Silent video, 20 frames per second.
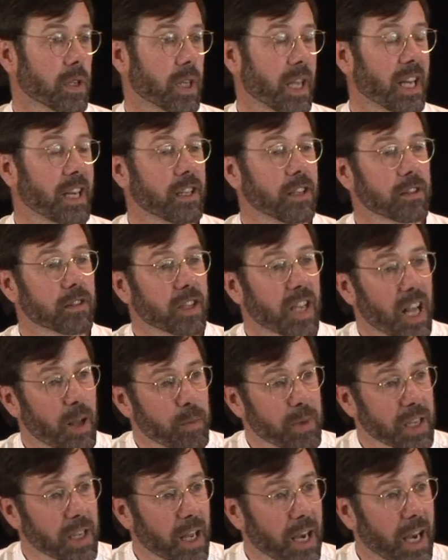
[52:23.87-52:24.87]
And it is
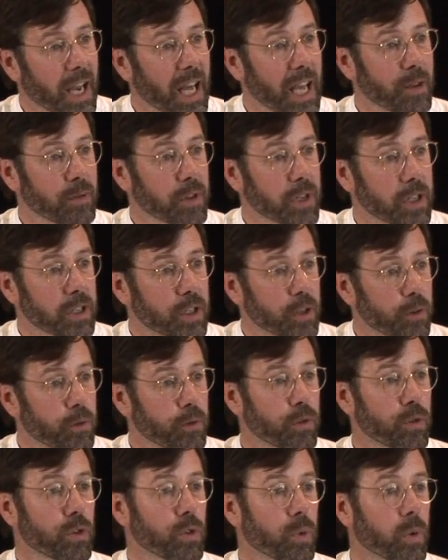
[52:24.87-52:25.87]
coming alive in a
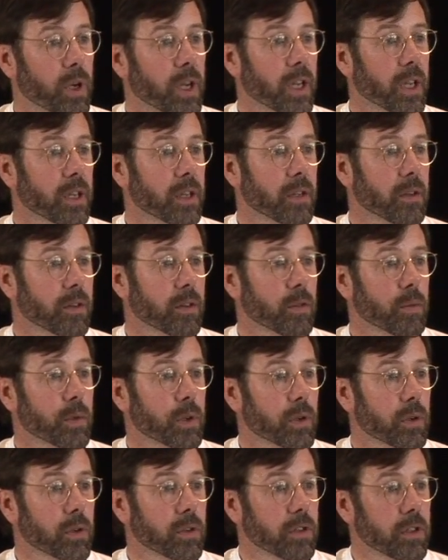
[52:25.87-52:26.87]
different way,
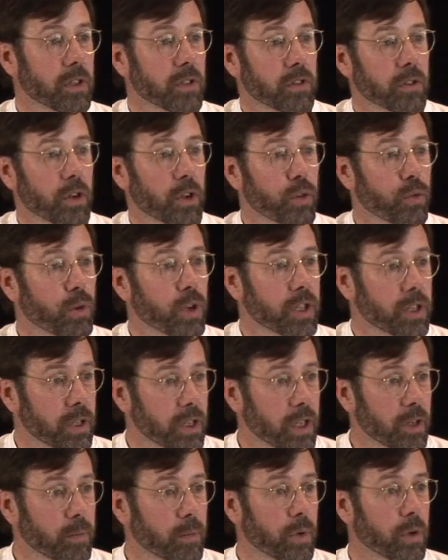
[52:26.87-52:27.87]
because it is not written
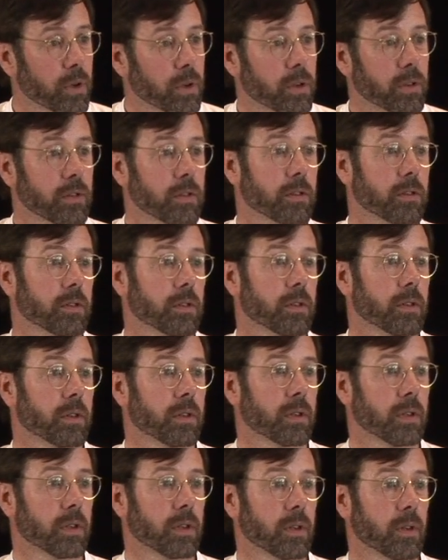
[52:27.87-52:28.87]
in books.
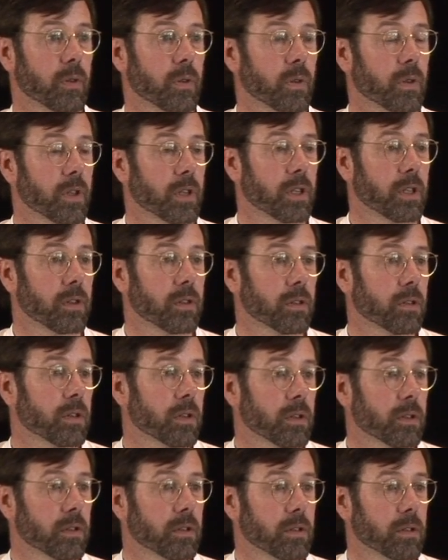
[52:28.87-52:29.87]
It is not
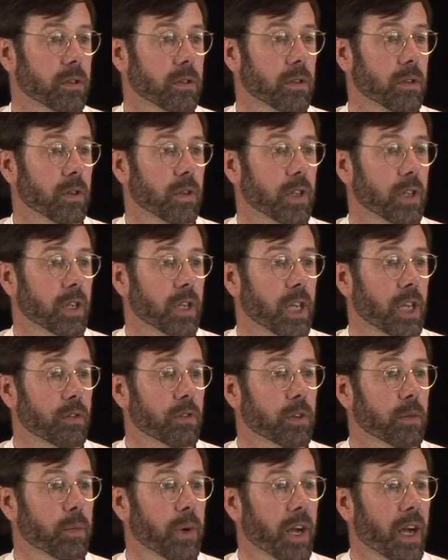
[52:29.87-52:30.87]

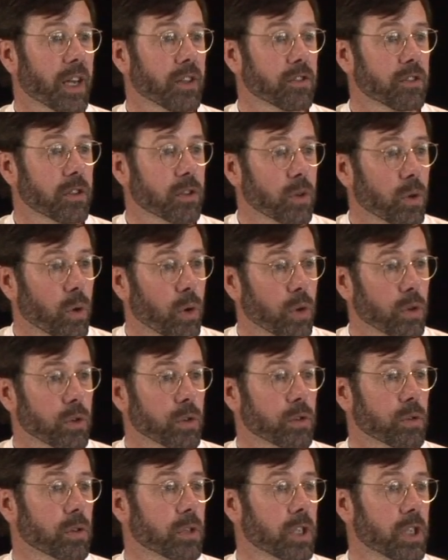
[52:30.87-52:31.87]
even passed in oral
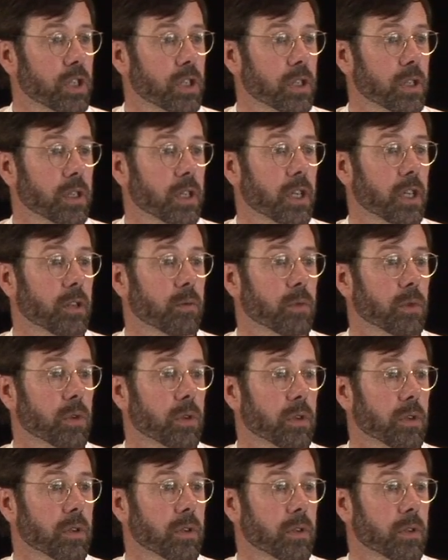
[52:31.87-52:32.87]
tradition anymore.
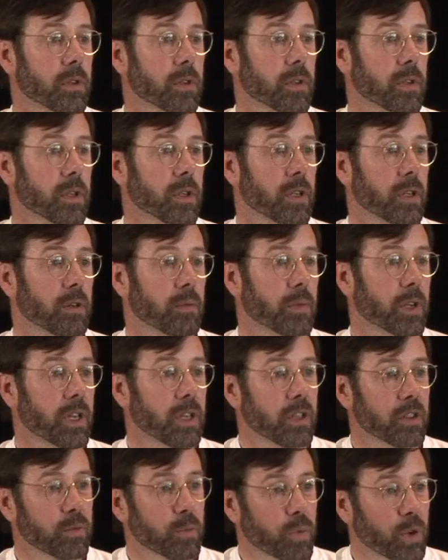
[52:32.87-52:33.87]
But it
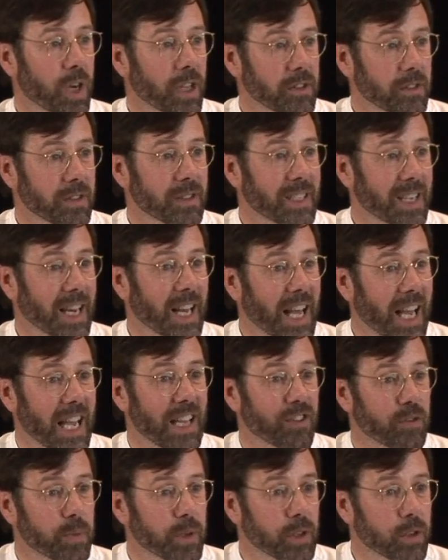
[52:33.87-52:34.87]
is present in
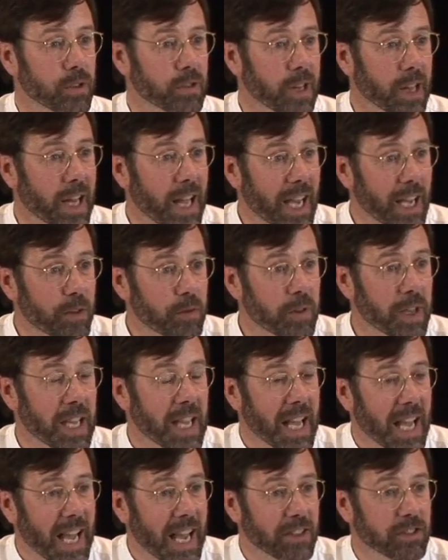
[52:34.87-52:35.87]
life, because life
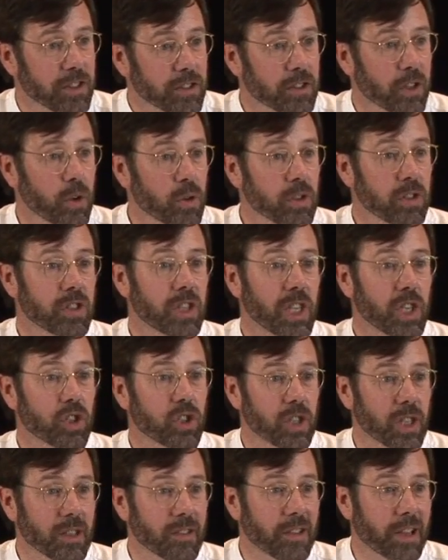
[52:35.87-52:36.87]
has its own
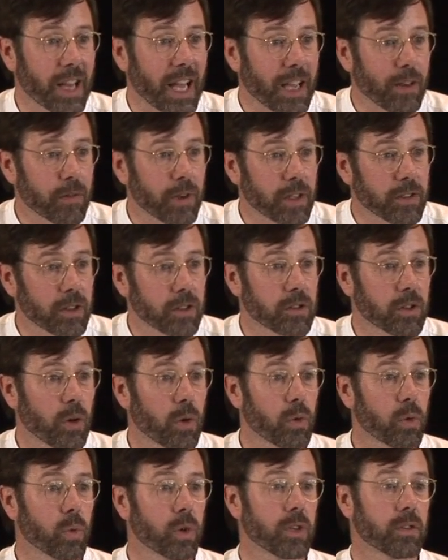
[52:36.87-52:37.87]
teachings, life has its
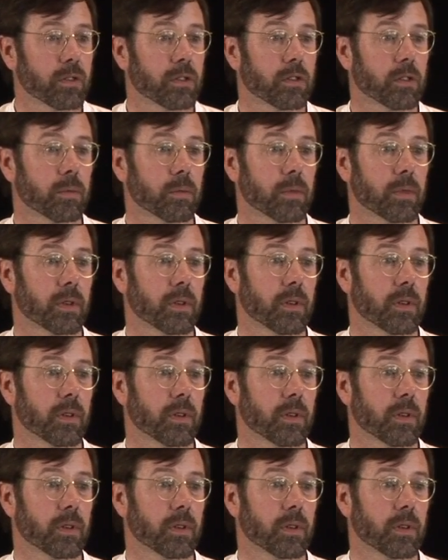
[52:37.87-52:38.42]
own wisdom.